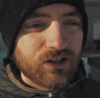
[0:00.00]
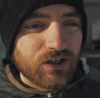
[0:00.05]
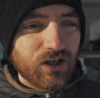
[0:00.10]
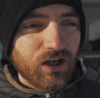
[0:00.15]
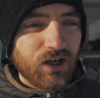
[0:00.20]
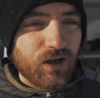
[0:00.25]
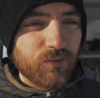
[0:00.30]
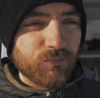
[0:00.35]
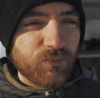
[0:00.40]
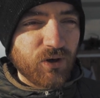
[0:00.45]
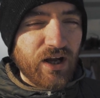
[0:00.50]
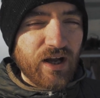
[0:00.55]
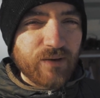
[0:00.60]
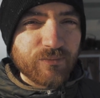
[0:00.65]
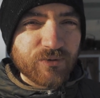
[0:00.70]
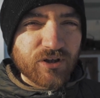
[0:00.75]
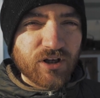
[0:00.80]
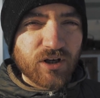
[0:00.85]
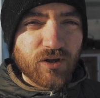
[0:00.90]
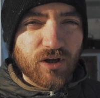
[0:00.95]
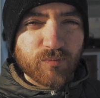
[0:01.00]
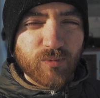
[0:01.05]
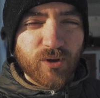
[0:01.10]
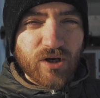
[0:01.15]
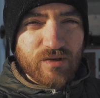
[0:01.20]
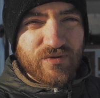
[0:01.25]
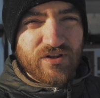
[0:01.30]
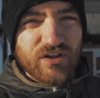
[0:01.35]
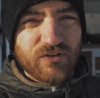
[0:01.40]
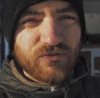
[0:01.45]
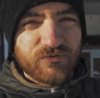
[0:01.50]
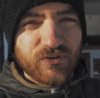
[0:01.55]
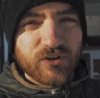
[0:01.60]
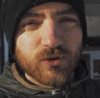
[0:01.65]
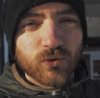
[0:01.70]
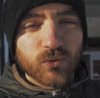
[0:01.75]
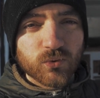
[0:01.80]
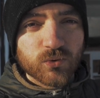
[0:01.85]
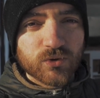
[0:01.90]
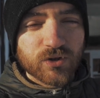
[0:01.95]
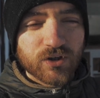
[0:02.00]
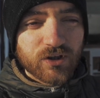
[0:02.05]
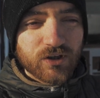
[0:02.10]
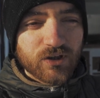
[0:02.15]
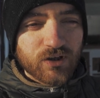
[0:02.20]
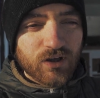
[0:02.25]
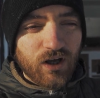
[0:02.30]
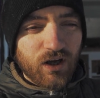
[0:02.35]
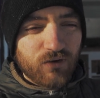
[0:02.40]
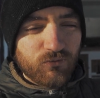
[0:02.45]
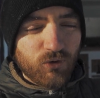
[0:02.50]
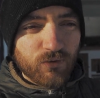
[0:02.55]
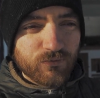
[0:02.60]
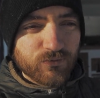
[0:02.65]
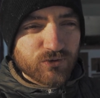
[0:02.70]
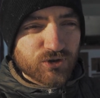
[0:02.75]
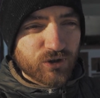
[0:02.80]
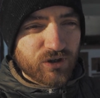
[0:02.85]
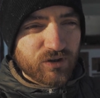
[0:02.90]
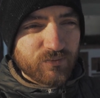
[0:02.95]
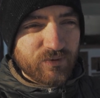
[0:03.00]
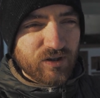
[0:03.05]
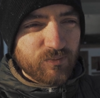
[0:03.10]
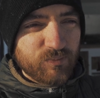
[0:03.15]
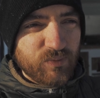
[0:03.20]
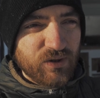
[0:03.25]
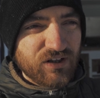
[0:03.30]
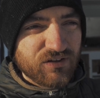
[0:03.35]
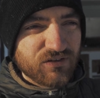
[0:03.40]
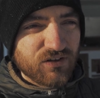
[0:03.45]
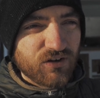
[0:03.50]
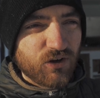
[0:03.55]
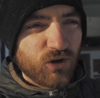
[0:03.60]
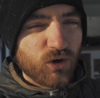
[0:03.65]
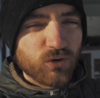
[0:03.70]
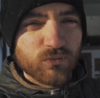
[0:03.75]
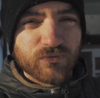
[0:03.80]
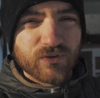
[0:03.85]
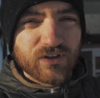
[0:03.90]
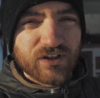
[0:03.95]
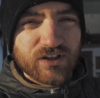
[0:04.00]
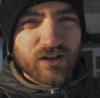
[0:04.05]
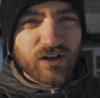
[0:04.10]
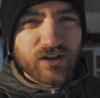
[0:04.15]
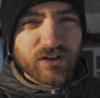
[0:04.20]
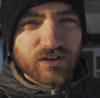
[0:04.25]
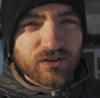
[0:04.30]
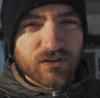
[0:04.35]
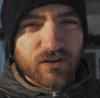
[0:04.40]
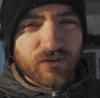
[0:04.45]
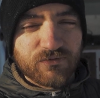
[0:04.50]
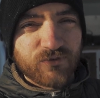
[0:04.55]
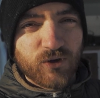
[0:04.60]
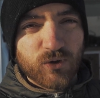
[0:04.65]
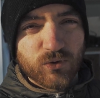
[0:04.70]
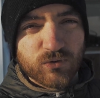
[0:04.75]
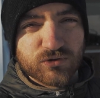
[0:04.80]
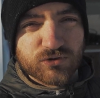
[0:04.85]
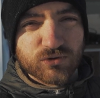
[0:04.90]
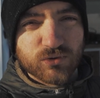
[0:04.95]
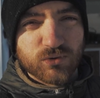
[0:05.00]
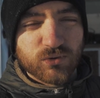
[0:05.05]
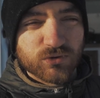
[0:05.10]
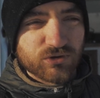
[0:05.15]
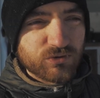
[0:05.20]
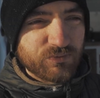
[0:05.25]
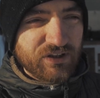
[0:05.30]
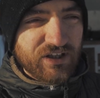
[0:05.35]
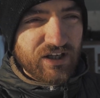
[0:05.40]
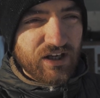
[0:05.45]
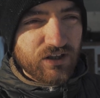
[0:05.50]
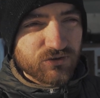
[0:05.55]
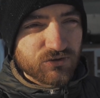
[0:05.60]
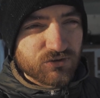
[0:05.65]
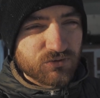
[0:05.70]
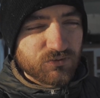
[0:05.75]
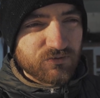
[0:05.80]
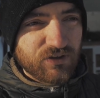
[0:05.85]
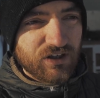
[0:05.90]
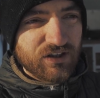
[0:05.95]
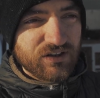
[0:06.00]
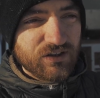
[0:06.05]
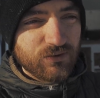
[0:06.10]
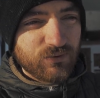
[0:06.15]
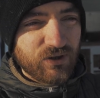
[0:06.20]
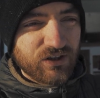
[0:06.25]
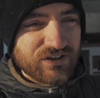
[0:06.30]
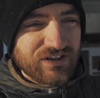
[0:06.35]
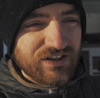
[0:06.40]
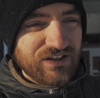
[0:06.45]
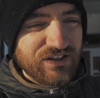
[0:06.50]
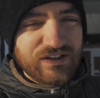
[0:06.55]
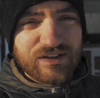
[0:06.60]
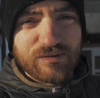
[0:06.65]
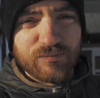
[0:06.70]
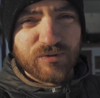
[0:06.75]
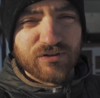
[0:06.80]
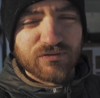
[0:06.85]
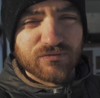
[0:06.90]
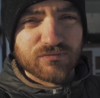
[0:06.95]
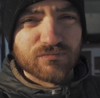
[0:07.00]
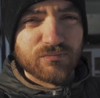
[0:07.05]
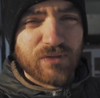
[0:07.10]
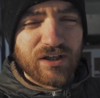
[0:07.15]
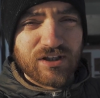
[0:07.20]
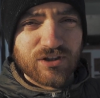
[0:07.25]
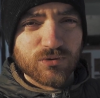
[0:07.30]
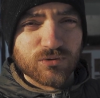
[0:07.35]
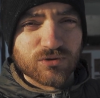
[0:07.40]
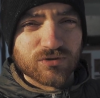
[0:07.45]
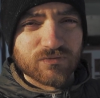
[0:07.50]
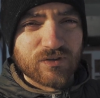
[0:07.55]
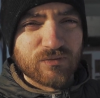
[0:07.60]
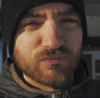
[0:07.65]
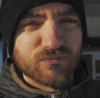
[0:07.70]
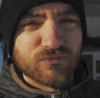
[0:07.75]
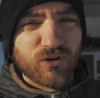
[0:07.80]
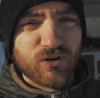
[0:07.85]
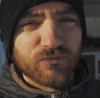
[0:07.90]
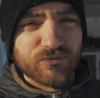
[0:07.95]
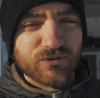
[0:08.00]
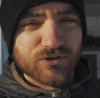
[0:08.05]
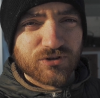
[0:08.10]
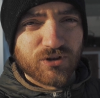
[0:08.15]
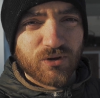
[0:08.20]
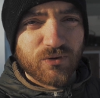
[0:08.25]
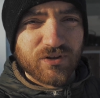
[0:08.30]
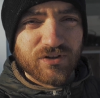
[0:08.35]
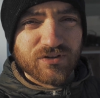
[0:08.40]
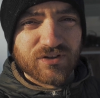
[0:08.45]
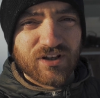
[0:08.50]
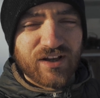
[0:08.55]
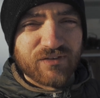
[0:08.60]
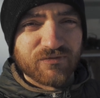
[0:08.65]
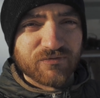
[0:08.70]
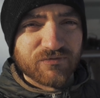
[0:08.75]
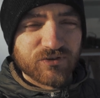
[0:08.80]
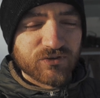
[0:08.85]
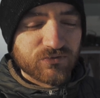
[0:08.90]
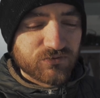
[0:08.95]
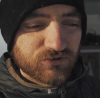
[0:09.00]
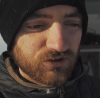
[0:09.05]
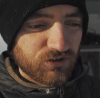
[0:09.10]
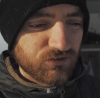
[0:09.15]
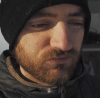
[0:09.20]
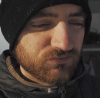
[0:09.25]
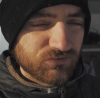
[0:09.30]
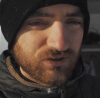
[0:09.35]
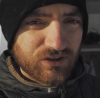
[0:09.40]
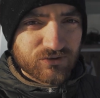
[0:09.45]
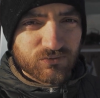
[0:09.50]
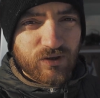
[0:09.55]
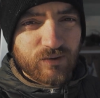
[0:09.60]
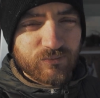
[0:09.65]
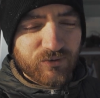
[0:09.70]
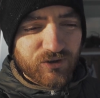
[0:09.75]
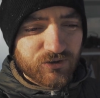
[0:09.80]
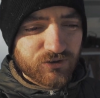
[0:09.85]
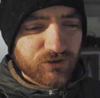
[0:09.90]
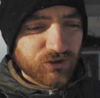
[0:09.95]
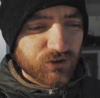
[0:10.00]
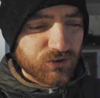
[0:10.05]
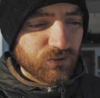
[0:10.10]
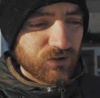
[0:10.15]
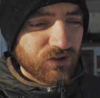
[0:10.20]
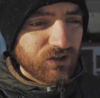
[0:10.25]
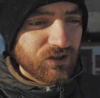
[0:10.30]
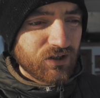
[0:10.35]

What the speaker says: But I am going to like put him in the field rather than chucking him in the bin, and hopefully like a fox or some of the cats or something around there will actually eat him and make use of him rather than just going into landfill. So that's what I'm going to do.